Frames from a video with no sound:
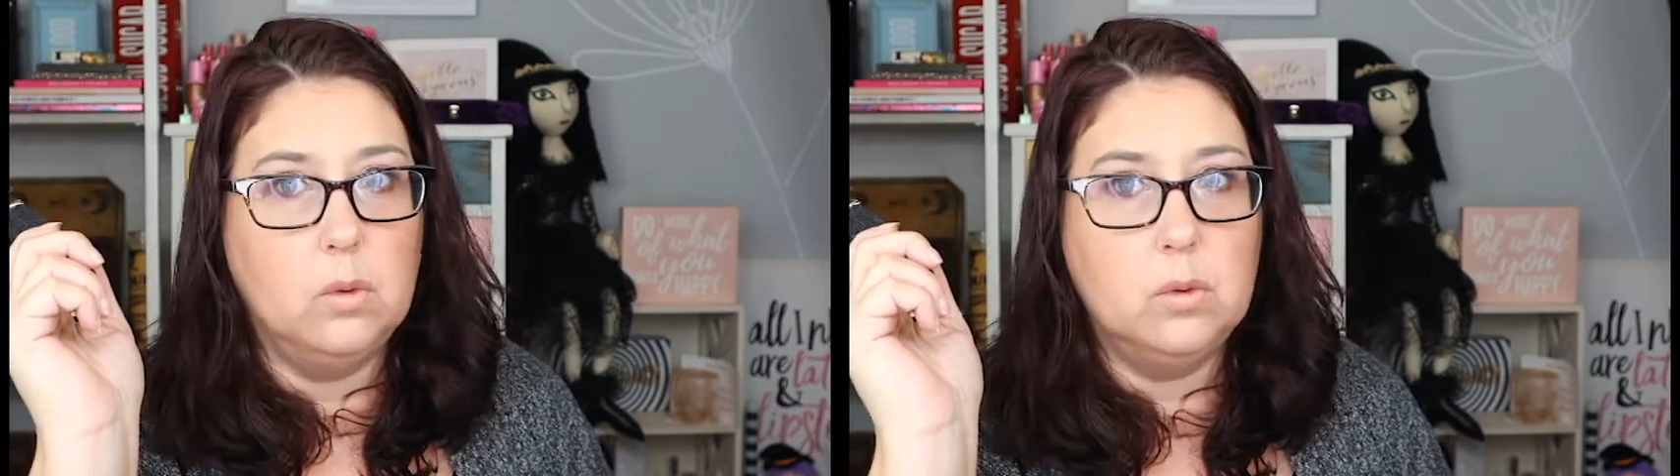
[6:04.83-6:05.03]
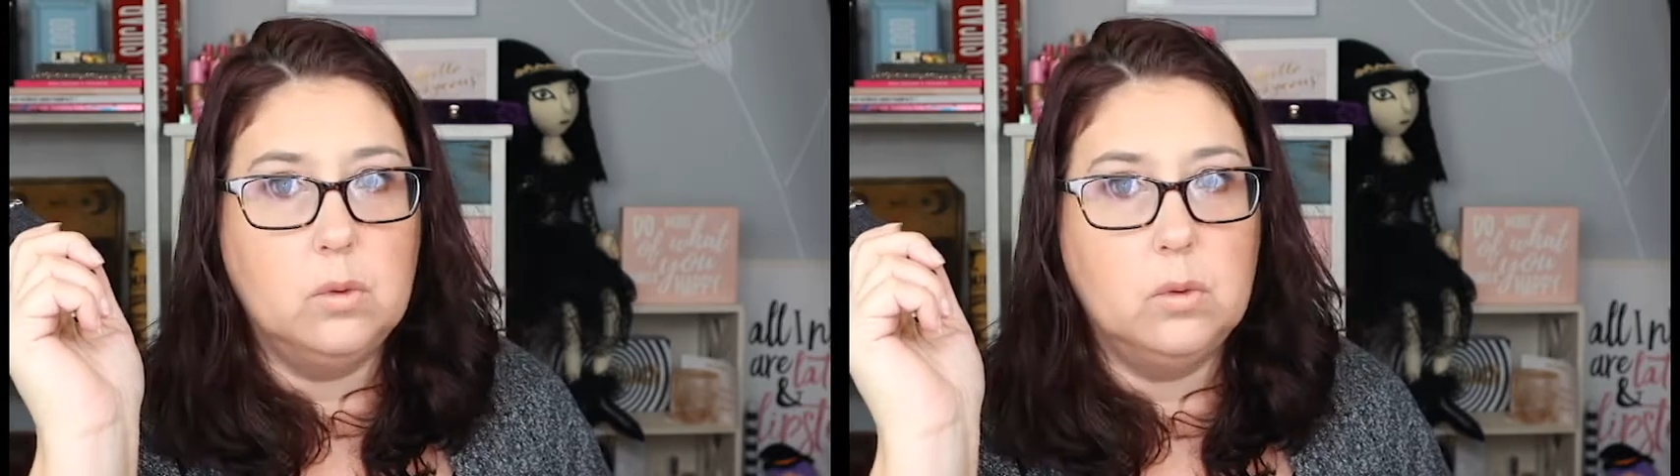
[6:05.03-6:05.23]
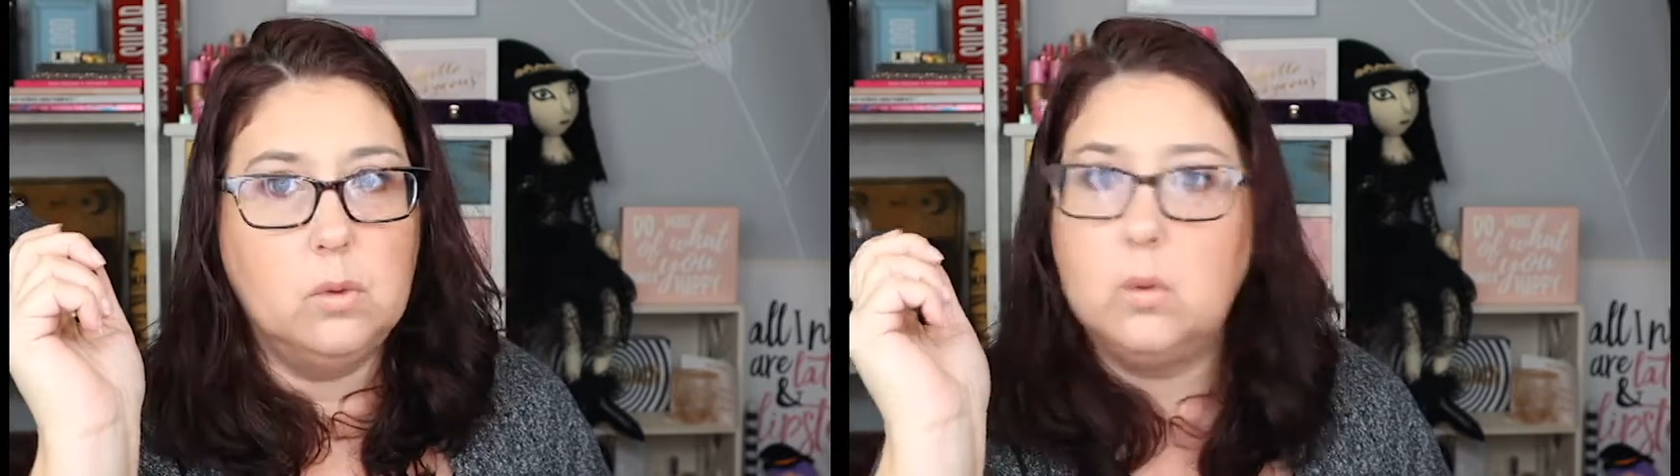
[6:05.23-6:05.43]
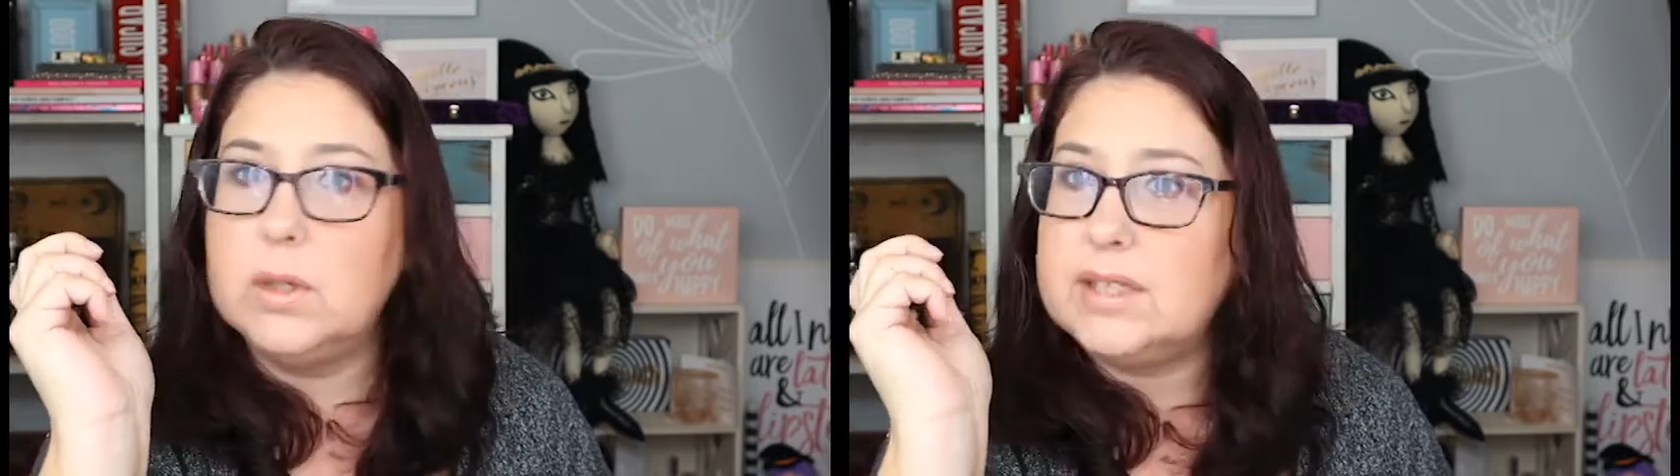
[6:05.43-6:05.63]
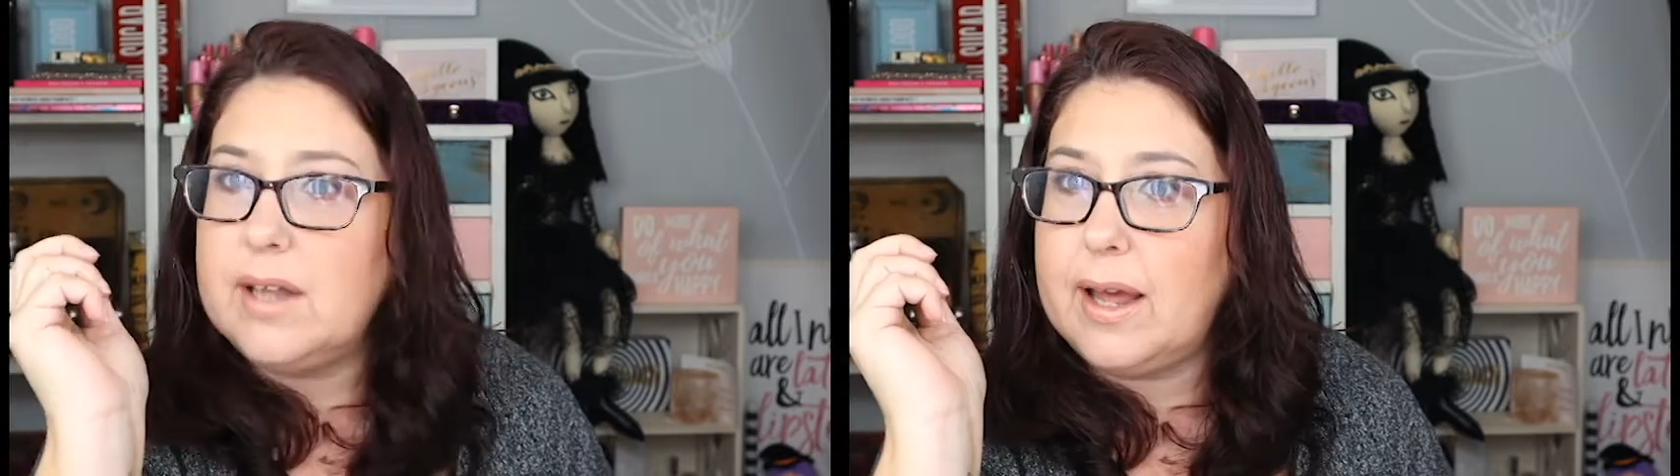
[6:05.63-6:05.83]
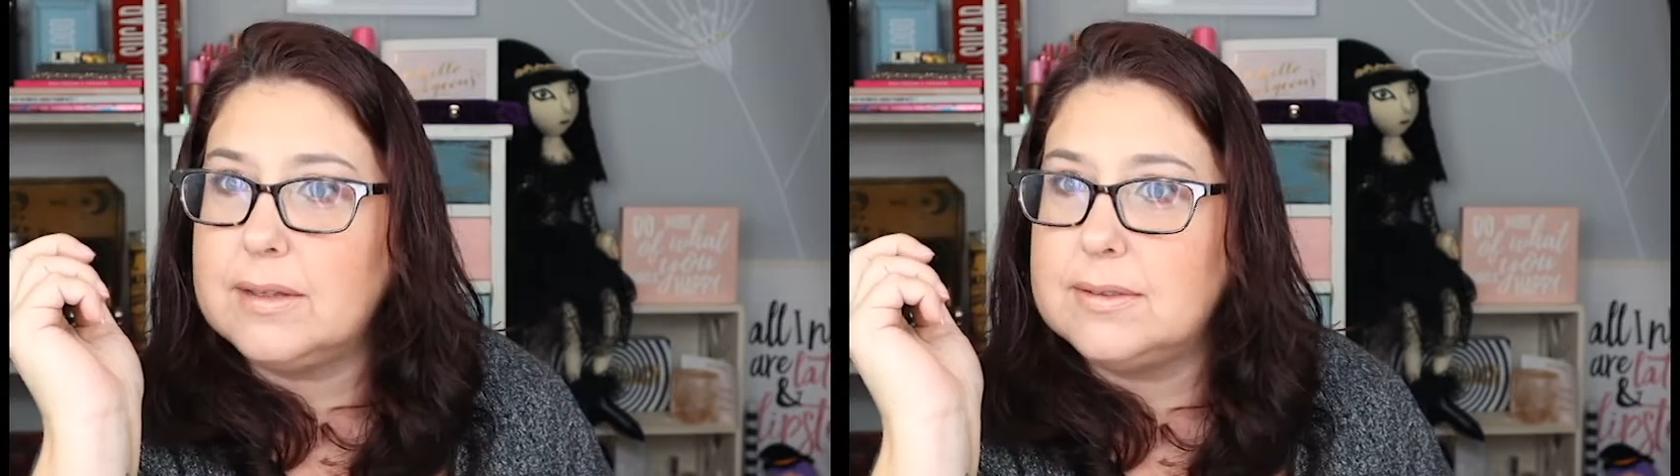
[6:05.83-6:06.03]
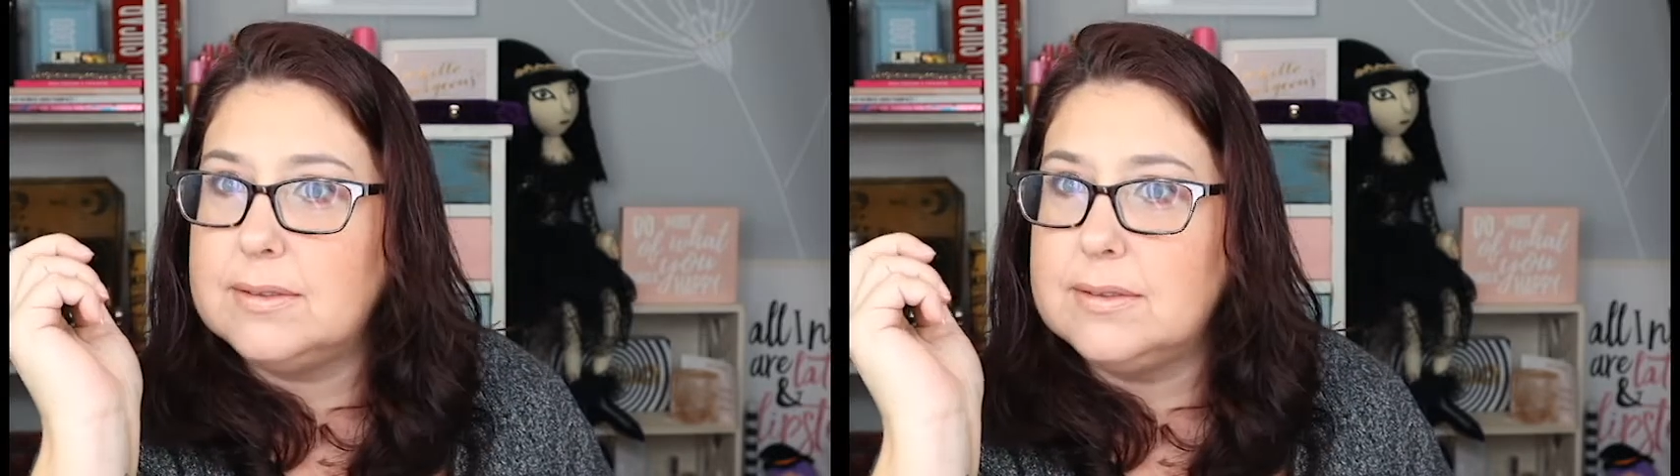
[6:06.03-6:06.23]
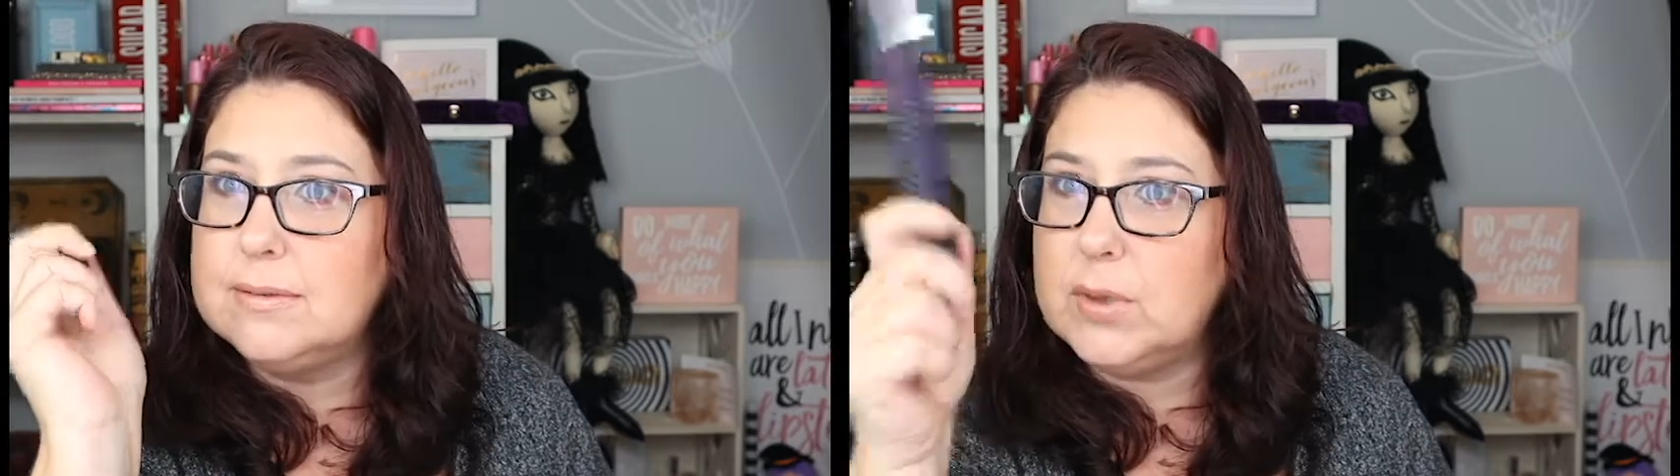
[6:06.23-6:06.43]
ooh, what's
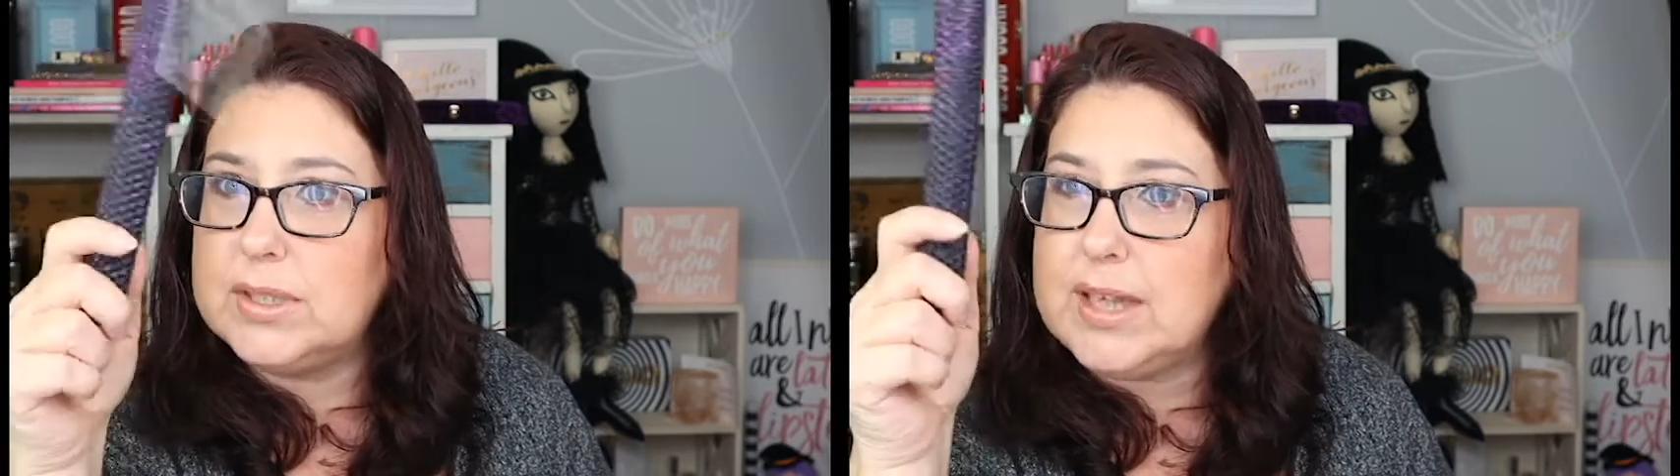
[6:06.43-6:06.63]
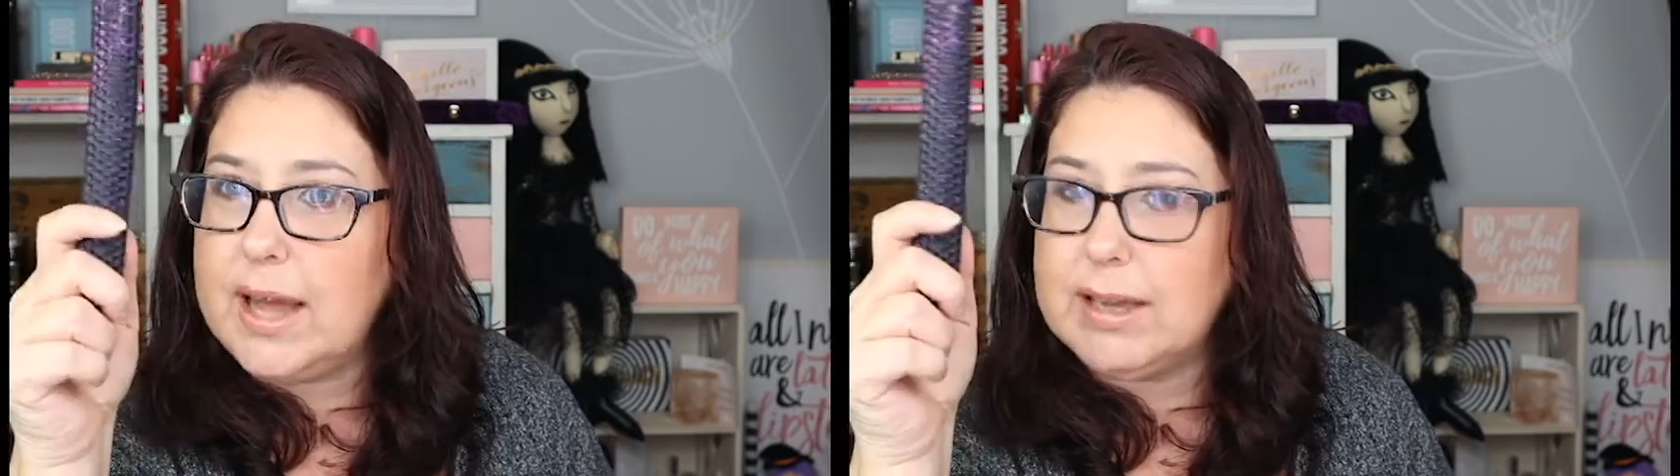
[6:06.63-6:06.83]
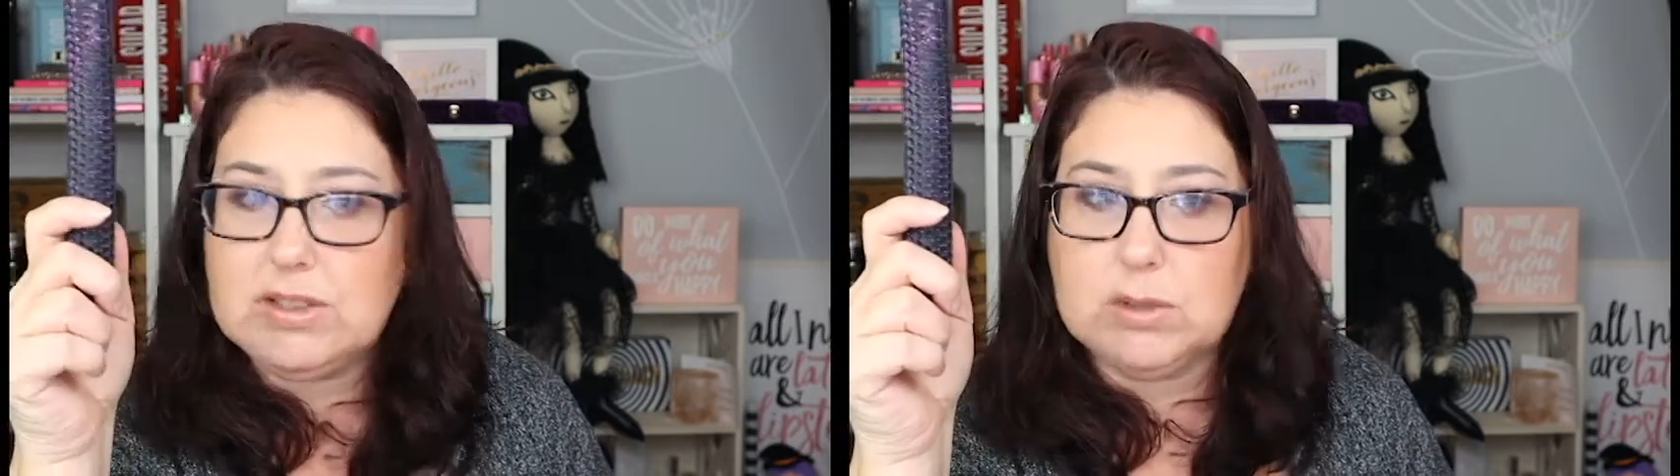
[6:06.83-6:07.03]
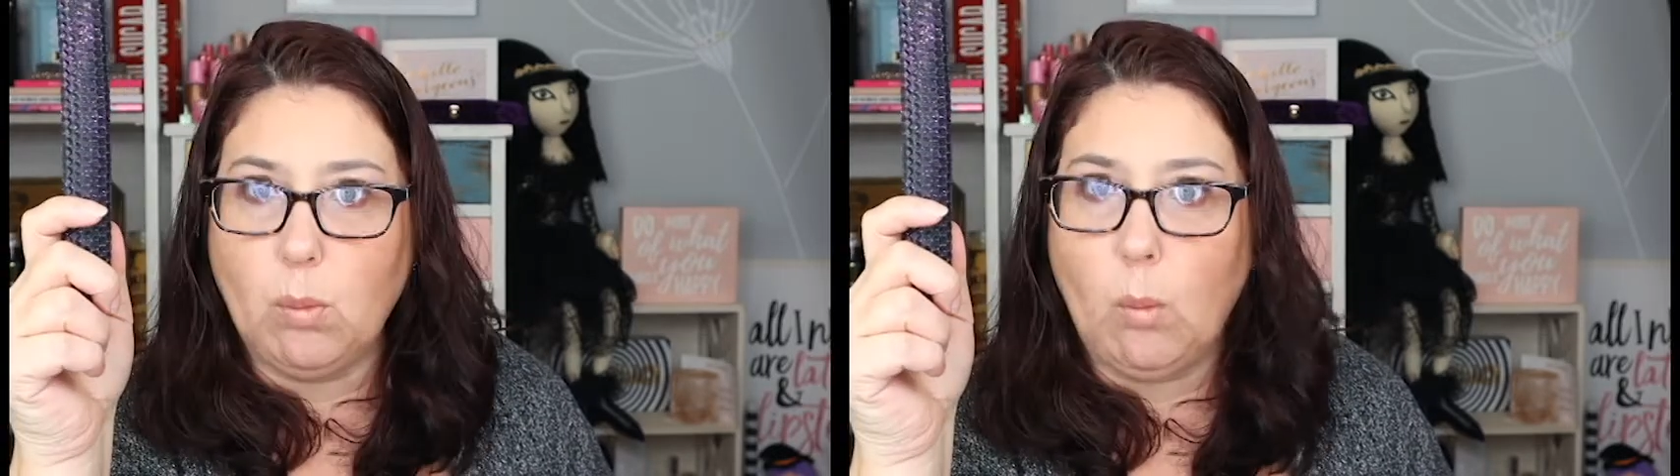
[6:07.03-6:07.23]
next? What's next?